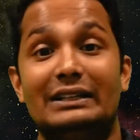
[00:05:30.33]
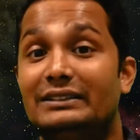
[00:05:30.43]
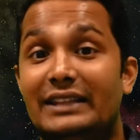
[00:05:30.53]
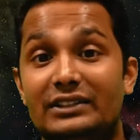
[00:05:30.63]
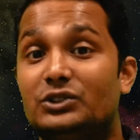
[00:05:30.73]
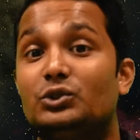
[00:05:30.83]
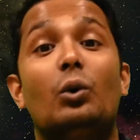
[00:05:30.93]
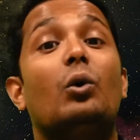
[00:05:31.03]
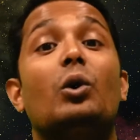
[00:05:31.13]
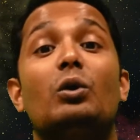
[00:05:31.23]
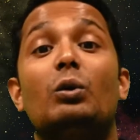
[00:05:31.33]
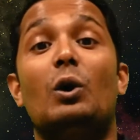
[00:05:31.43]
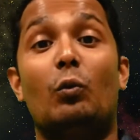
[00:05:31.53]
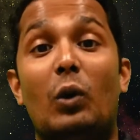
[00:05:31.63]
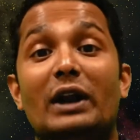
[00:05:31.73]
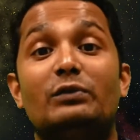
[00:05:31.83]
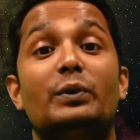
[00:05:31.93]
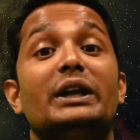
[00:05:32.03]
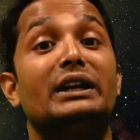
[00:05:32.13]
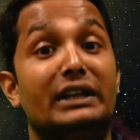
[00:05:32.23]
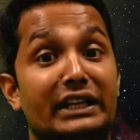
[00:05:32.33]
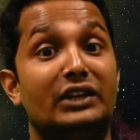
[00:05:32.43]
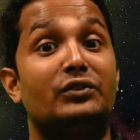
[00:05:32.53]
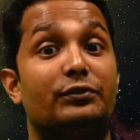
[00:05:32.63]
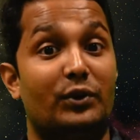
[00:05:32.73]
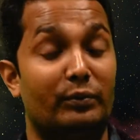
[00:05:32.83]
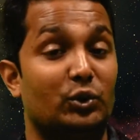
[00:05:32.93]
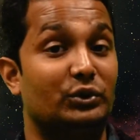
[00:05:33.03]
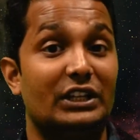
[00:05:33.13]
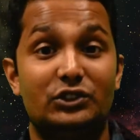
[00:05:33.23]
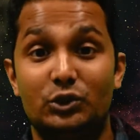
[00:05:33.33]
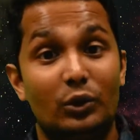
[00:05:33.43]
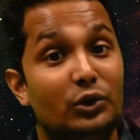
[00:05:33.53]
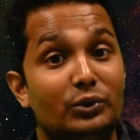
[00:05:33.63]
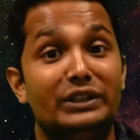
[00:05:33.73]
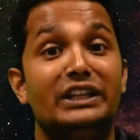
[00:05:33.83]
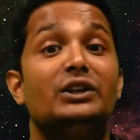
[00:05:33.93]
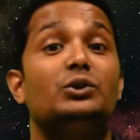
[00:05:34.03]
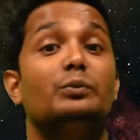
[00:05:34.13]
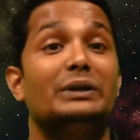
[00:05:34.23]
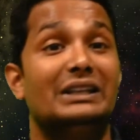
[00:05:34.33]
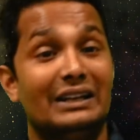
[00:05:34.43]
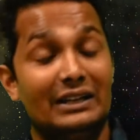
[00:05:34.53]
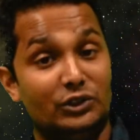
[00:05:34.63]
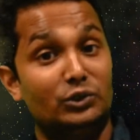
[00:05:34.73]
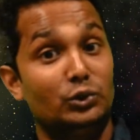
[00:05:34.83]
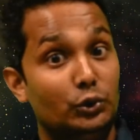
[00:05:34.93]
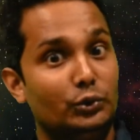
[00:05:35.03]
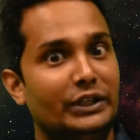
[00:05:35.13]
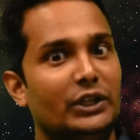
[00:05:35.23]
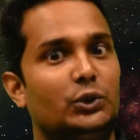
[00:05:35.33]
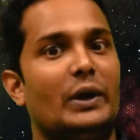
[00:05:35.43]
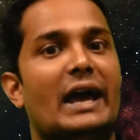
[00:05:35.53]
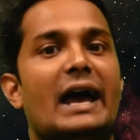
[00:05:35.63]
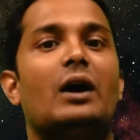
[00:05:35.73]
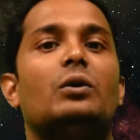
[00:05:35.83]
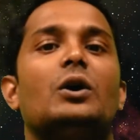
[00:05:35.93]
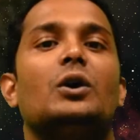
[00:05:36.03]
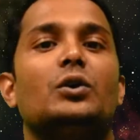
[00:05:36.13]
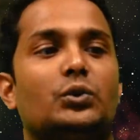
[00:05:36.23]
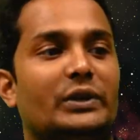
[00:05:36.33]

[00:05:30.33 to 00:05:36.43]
That's all what we need from you. That's all you need to have to